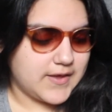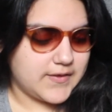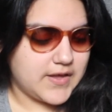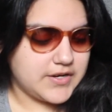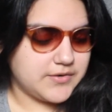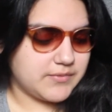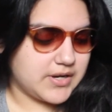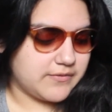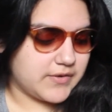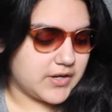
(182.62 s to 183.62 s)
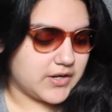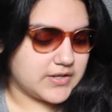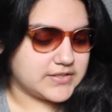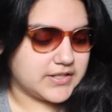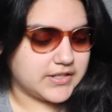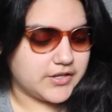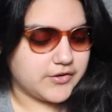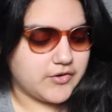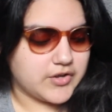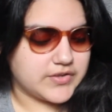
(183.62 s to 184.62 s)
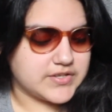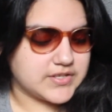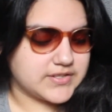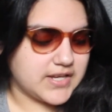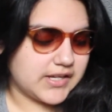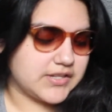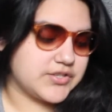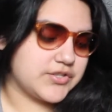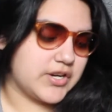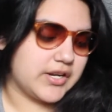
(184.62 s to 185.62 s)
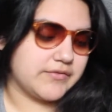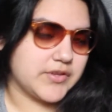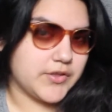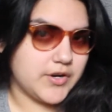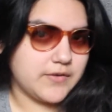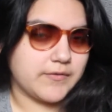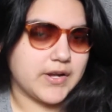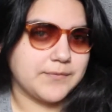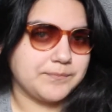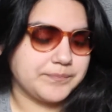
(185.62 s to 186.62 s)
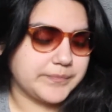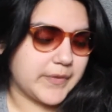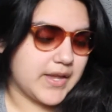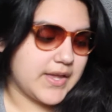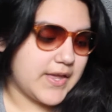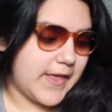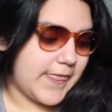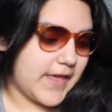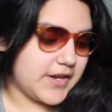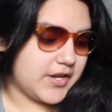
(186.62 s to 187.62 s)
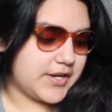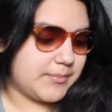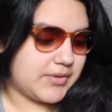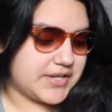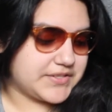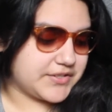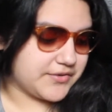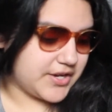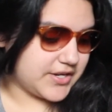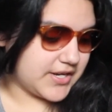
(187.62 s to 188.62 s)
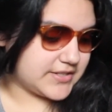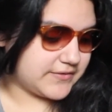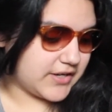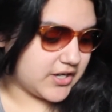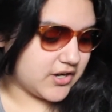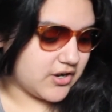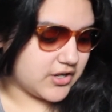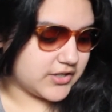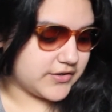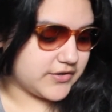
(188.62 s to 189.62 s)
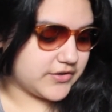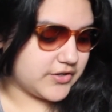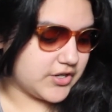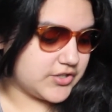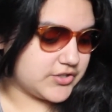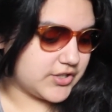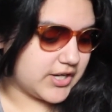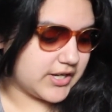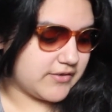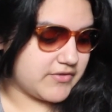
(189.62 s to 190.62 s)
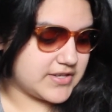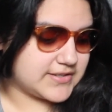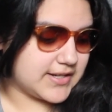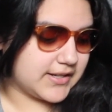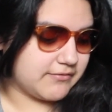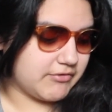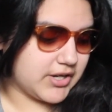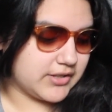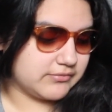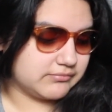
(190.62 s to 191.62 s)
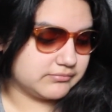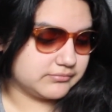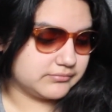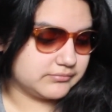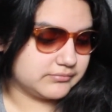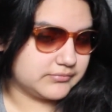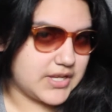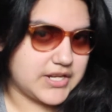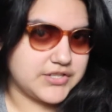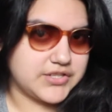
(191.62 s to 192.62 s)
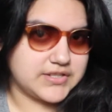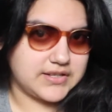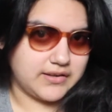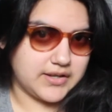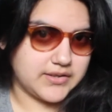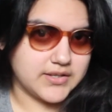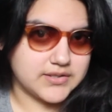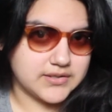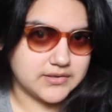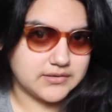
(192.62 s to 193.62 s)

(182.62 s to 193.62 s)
Then your ring finger is going to go on the second string of the third fret. Then you're going to place your index finger on the third string of the second fret. And it should sound like this.